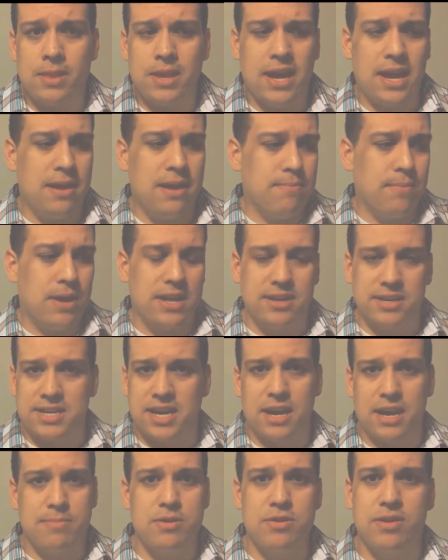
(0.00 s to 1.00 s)
And by the
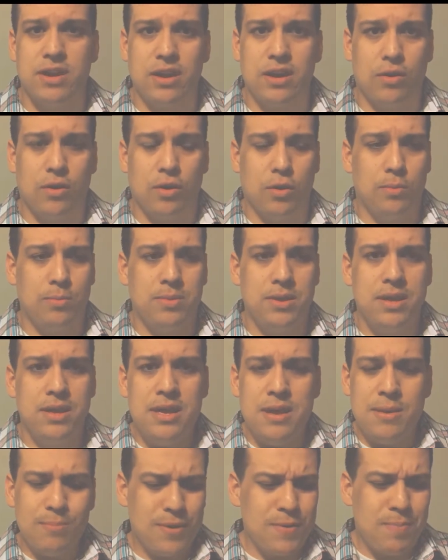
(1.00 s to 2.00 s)
time you get home,
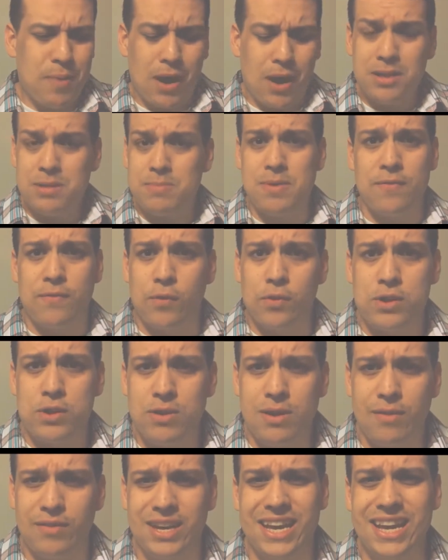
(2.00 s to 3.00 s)
be probably before
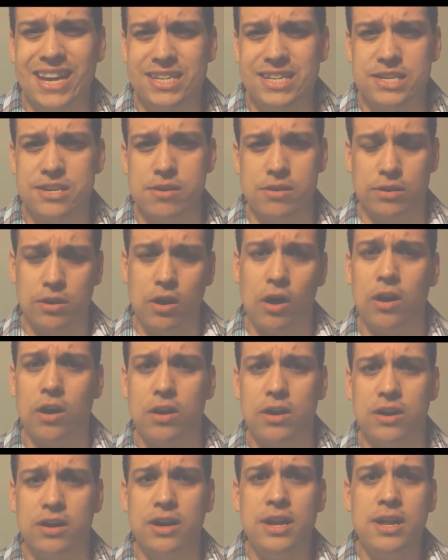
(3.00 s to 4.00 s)
you even get into your
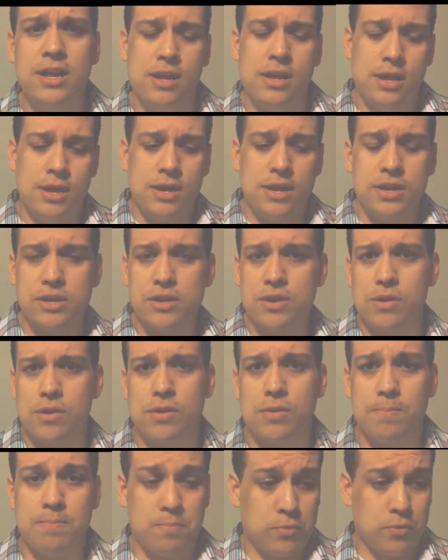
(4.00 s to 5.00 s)
car,
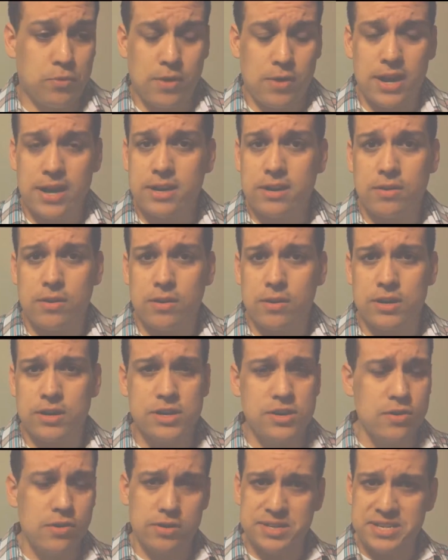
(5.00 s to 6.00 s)
your credit
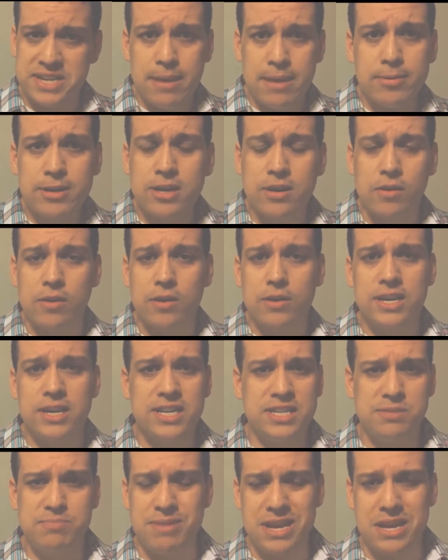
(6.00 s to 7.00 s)
card, your debit card
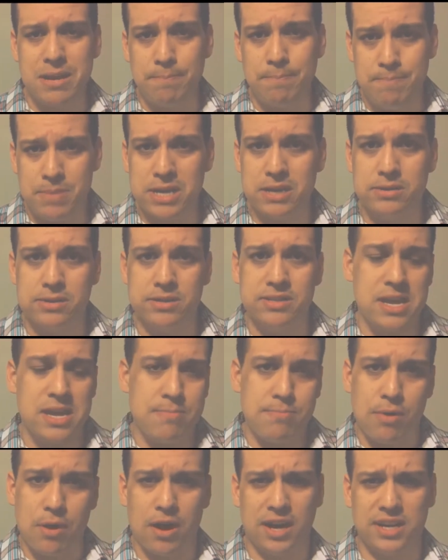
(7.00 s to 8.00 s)
is being billed
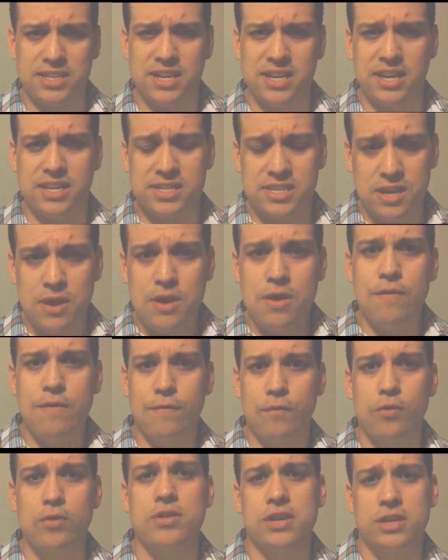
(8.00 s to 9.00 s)
and processed
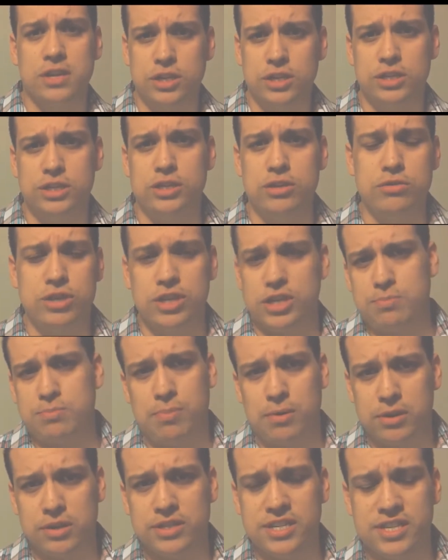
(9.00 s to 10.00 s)
for the goods you just
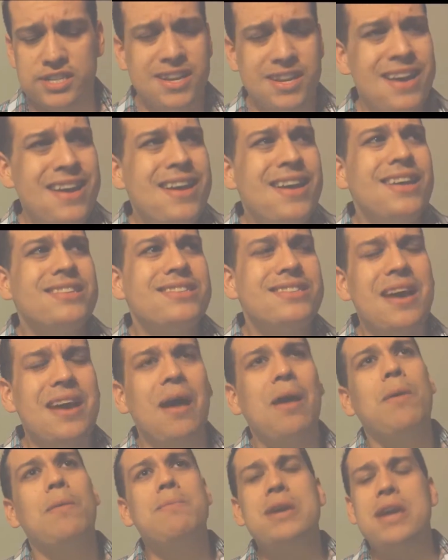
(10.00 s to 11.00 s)
purchased.
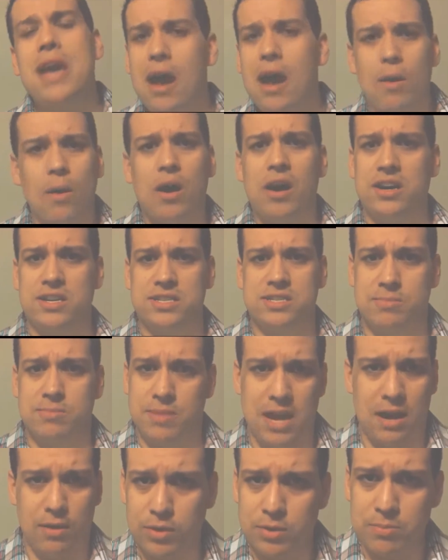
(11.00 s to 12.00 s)
Tell me how awesome
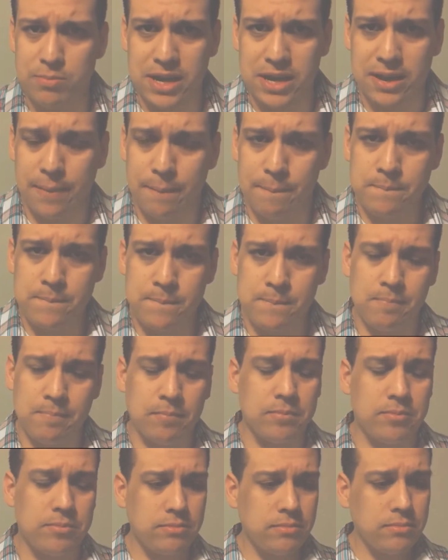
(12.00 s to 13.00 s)
that would be.
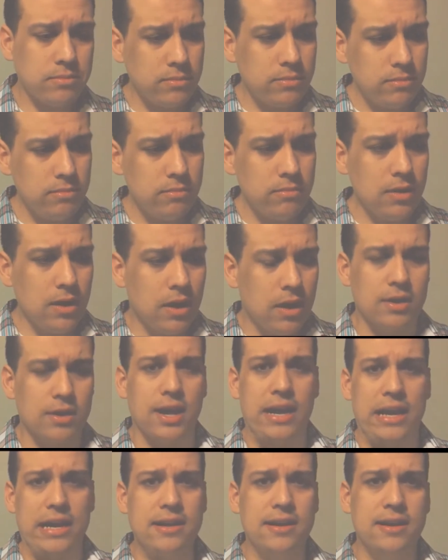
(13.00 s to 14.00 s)

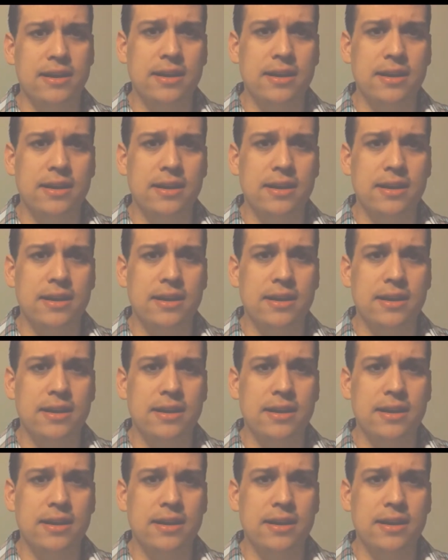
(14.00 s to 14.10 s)
Okay.